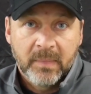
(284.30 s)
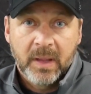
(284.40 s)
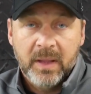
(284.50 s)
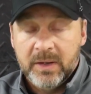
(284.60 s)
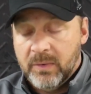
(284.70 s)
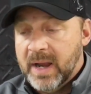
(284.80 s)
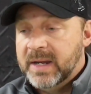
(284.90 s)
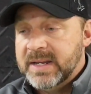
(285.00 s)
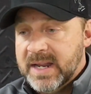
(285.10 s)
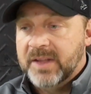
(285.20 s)
Okay, granted,
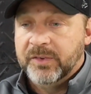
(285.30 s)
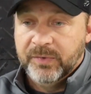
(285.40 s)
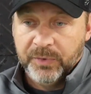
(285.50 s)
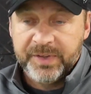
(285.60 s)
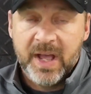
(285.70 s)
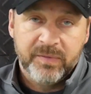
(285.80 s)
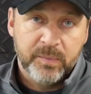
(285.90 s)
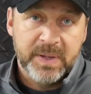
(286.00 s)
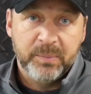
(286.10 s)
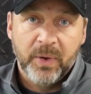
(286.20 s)
he has a full staff of
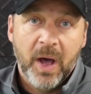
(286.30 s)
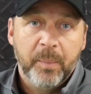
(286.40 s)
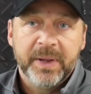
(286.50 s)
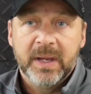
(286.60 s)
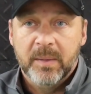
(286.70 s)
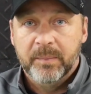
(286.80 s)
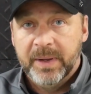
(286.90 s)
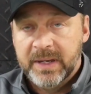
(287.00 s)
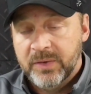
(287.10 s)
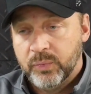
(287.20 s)
people helping him,
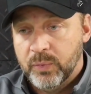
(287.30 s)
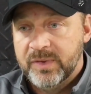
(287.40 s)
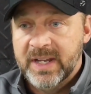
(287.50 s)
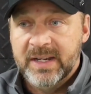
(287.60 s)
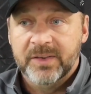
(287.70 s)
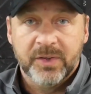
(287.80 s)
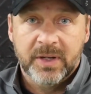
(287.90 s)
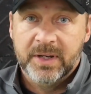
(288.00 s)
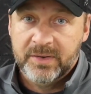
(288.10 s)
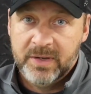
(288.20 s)
but his routine isn't
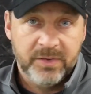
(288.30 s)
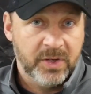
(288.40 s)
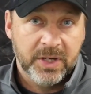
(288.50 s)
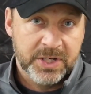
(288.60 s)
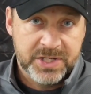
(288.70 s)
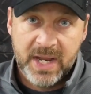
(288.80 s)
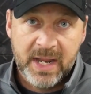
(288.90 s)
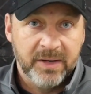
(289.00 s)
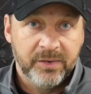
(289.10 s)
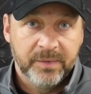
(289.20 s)
going to
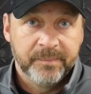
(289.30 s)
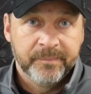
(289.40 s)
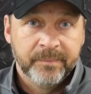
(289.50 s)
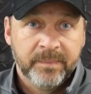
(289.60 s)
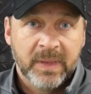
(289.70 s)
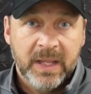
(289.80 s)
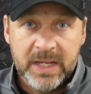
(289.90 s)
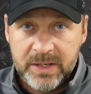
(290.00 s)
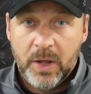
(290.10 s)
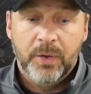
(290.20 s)
change.
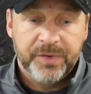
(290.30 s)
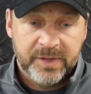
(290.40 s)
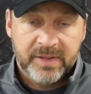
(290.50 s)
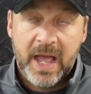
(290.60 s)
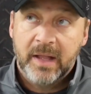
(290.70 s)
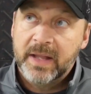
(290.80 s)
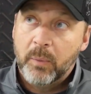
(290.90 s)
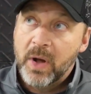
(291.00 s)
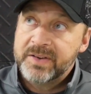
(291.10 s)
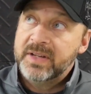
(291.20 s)
He knows exactly. I
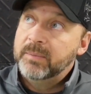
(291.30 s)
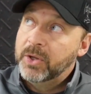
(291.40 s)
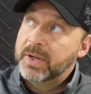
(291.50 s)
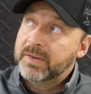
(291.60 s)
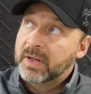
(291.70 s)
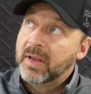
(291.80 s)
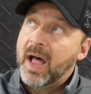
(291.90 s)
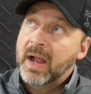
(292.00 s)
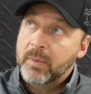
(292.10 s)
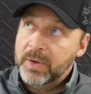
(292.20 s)
watched him look at the
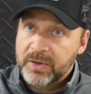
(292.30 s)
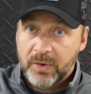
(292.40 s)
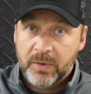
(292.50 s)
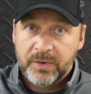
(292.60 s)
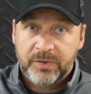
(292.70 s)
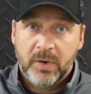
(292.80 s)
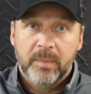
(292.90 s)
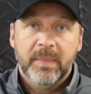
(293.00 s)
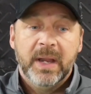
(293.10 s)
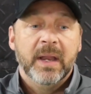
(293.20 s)
clock, and when it turned a
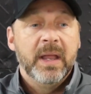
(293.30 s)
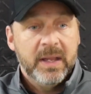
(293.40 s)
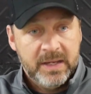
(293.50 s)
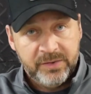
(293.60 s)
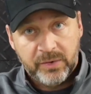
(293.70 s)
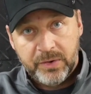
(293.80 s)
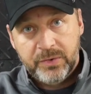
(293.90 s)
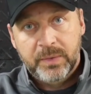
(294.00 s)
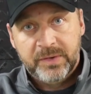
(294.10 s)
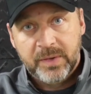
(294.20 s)
certain minute, he started
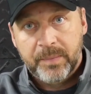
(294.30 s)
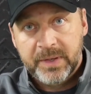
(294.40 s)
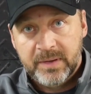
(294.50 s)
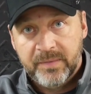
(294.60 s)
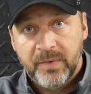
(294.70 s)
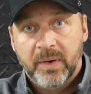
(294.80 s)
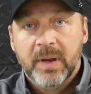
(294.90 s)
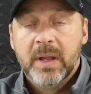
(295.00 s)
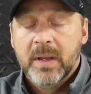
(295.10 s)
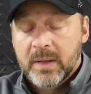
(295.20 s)
doing something different.
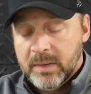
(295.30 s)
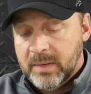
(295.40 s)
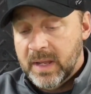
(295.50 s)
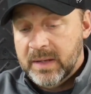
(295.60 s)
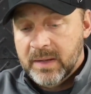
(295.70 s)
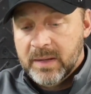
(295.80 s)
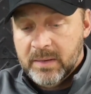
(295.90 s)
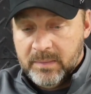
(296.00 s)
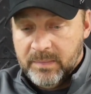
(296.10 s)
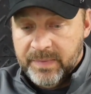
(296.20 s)
Okay,
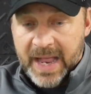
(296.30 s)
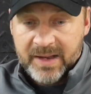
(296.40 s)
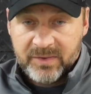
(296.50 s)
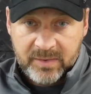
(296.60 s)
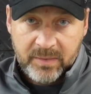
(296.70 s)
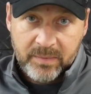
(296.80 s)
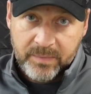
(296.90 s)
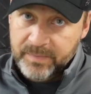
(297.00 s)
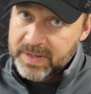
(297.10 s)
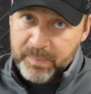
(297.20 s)
that's
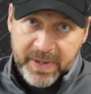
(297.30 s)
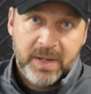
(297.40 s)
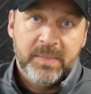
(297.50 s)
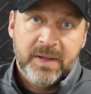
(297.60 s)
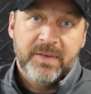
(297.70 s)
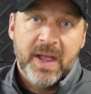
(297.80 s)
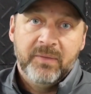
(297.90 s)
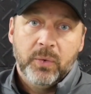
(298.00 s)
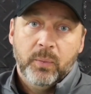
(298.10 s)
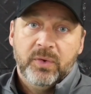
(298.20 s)
the epitome of
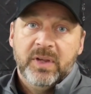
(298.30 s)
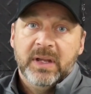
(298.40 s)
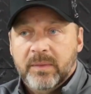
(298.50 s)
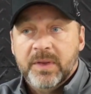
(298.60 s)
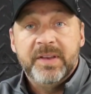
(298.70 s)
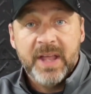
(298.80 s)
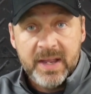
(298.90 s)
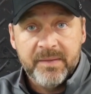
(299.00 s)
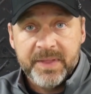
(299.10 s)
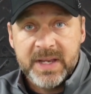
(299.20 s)
having a routine. The day
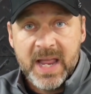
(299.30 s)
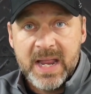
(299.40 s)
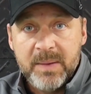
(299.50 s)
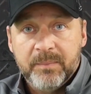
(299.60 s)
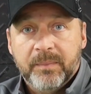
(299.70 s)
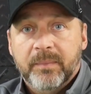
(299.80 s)
of the game,